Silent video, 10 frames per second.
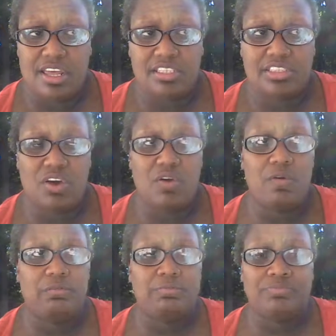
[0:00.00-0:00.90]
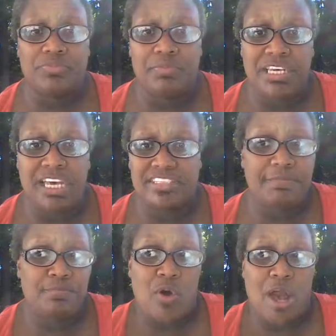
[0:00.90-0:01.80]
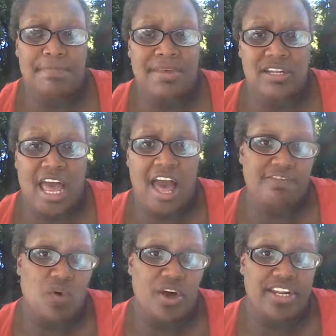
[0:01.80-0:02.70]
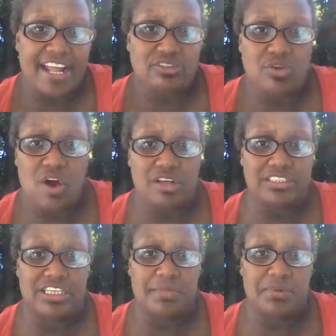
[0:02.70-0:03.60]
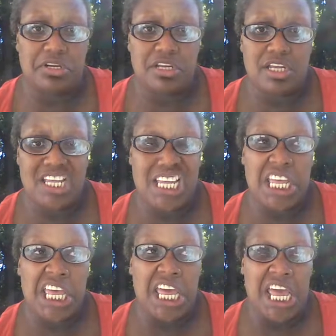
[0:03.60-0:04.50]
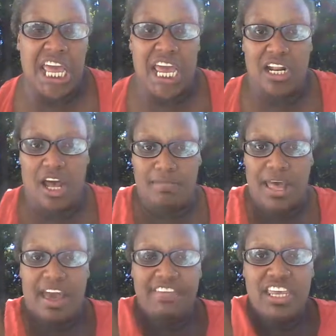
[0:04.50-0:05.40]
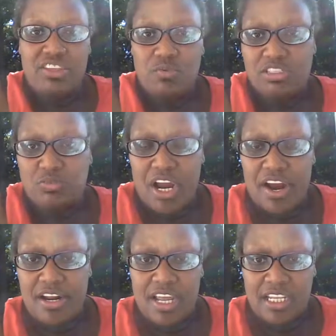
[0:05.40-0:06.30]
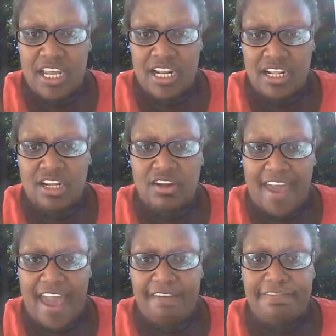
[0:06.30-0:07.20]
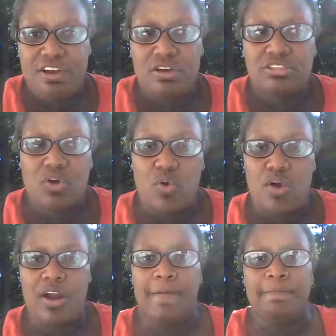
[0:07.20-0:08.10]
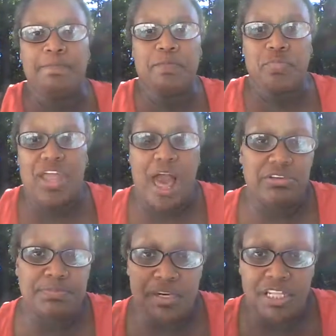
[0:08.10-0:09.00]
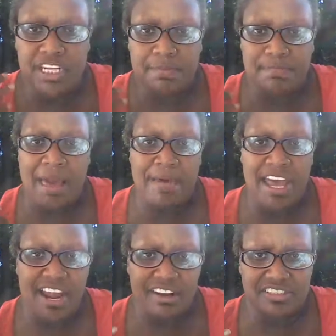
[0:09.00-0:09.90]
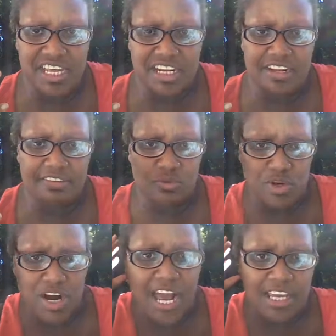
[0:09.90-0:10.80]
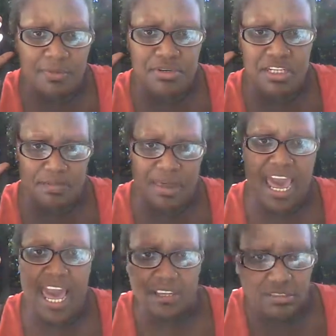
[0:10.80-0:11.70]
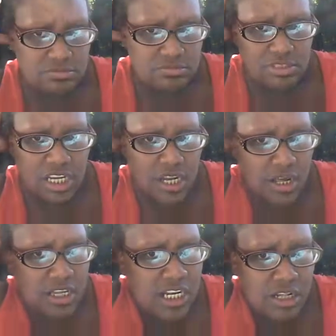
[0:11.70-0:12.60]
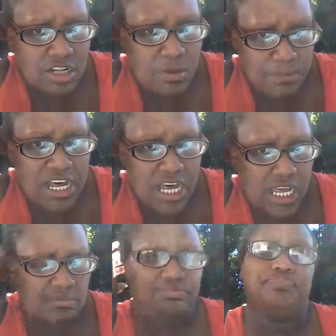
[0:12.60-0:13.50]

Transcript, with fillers: so because I've, I've been I've gone natural all summer and um, I either was wearing it in little afros or I was pulling it back. My hair is thin enough to where I can pull it back in a in a little bun,